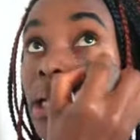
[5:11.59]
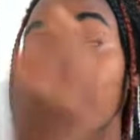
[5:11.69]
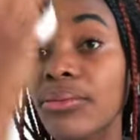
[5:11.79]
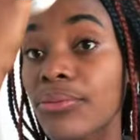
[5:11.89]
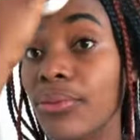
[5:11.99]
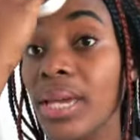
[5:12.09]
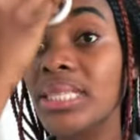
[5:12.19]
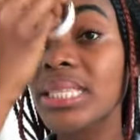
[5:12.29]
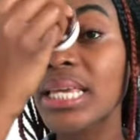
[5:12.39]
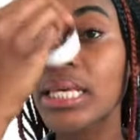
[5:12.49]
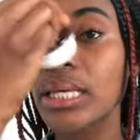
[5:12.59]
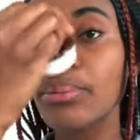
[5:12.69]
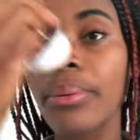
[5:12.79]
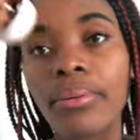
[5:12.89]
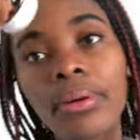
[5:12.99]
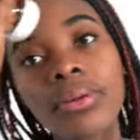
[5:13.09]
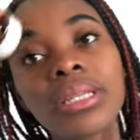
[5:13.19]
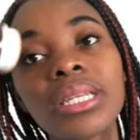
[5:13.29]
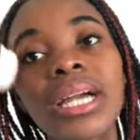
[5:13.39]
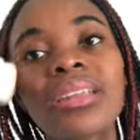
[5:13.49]
like friends I keep around,
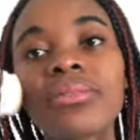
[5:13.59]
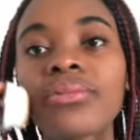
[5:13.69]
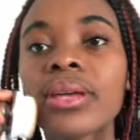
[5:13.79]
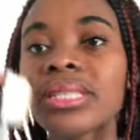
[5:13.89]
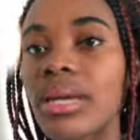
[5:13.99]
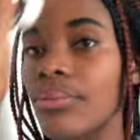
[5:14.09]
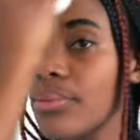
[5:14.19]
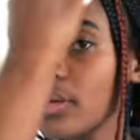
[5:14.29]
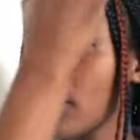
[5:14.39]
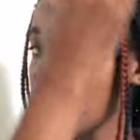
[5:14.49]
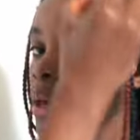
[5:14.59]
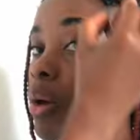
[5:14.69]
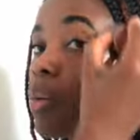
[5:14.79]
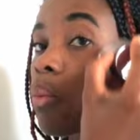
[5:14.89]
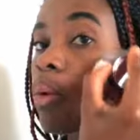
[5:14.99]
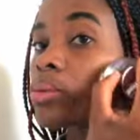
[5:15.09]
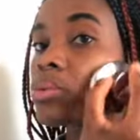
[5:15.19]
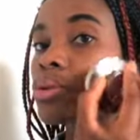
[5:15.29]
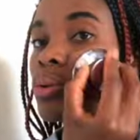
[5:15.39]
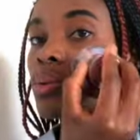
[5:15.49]
in the kind of friends I really
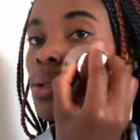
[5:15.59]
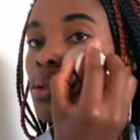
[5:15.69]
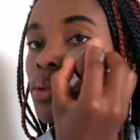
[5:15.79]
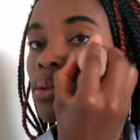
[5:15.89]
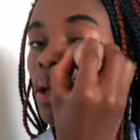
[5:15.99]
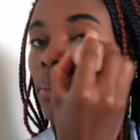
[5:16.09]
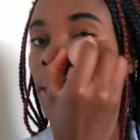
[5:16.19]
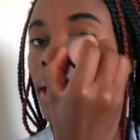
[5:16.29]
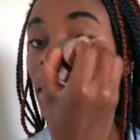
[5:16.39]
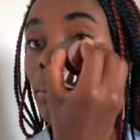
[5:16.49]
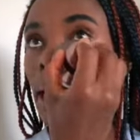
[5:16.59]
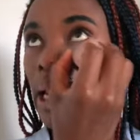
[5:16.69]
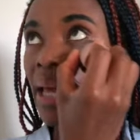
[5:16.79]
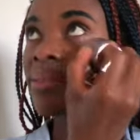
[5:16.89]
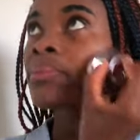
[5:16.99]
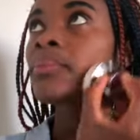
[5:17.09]
want in like in my life.